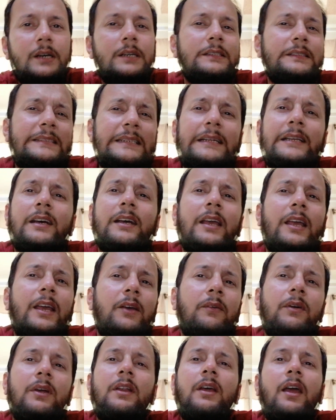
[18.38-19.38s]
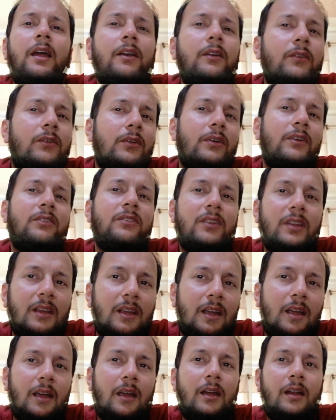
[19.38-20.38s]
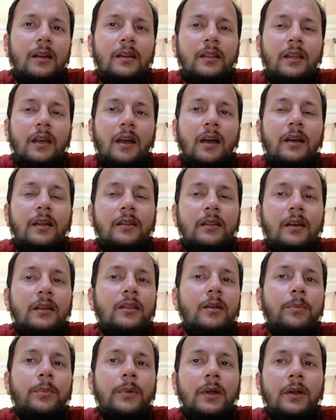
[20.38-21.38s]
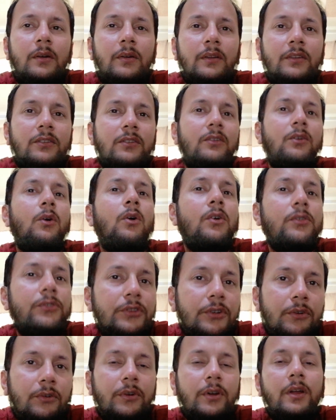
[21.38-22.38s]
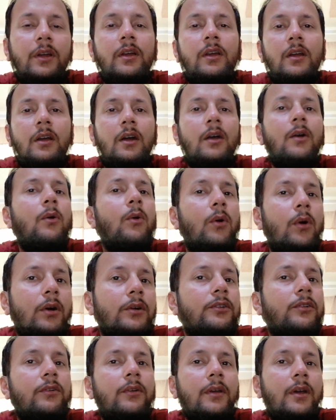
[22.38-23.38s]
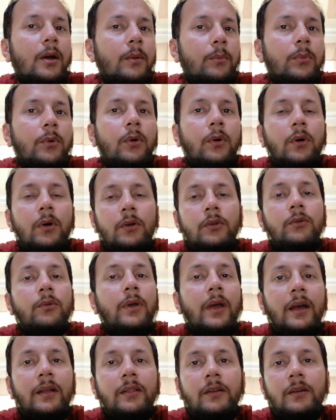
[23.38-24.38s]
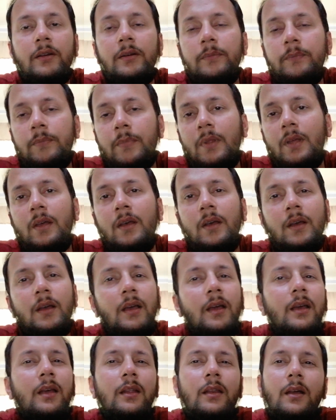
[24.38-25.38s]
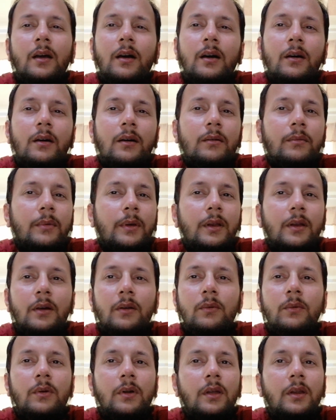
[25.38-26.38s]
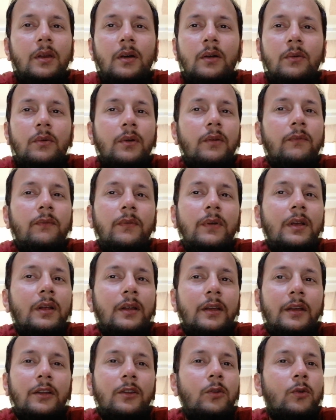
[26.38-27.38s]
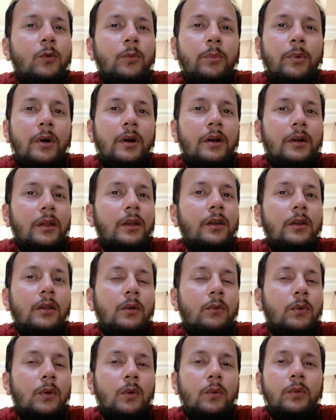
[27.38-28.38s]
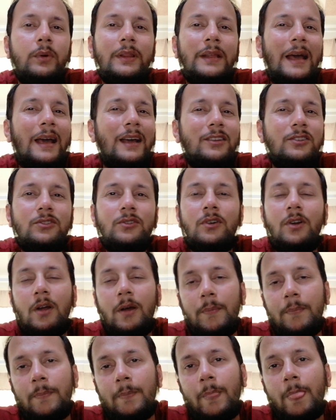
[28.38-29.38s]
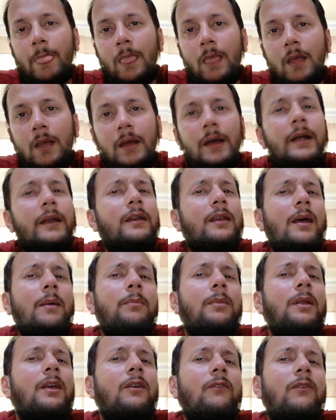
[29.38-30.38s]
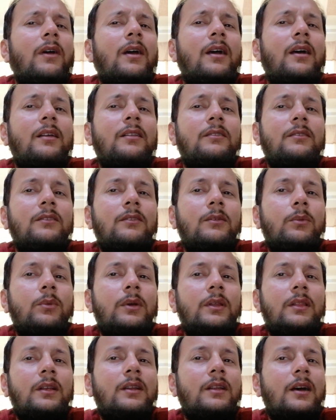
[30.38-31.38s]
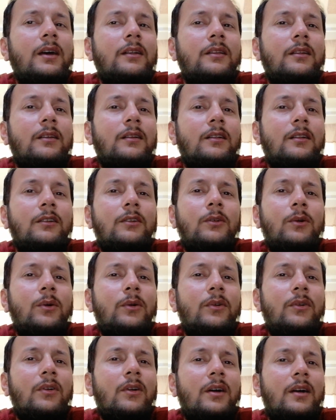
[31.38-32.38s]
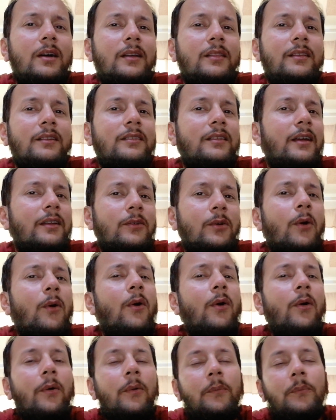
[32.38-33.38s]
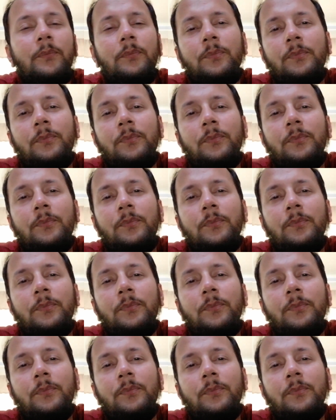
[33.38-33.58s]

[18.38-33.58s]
Jada gave an interesting hint that the pair is considering co-authoring a book together in a revealing two-part interview with Extra, tempting fans with the title Don't Try This at Home.